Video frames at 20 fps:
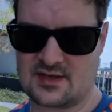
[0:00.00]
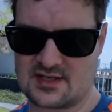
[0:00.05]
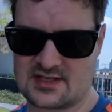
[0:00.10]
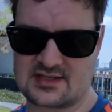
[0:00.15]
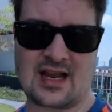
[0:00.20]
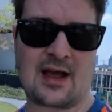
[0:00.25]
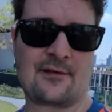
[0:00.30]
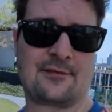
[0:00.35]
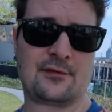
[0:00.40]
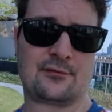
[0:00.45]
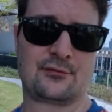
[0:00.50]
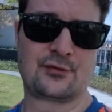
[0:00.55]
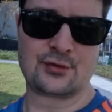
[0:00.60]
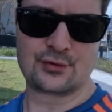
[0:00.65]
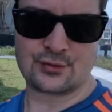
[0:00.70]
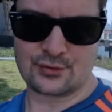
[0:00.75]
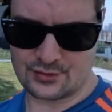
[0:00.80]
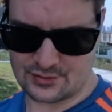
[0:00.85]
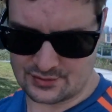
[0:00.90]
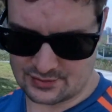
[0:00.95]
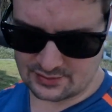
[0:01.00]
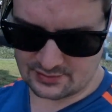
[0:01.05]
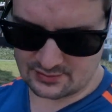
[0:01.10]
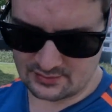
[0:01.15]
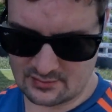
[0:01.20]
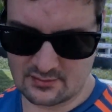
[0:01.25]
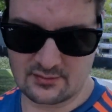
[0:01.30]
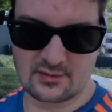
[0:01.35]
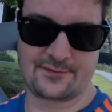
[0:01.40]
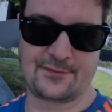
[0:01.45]
the staff are rude,
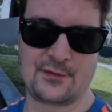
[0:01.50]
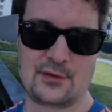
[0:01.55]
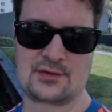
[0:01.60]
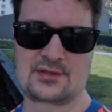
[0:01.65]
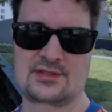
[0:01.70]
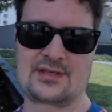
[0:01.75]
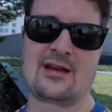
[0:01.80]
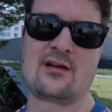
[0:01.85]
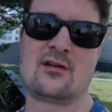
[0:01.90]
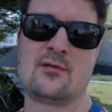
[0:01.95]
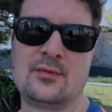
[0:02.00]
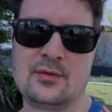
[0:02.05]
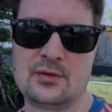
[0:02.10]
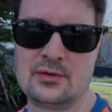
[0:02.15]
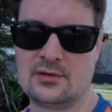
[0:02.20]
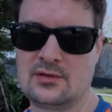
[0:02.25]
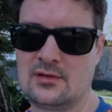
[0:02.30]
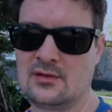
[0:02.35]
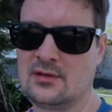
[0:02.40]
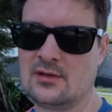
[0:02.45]
the food's terrible.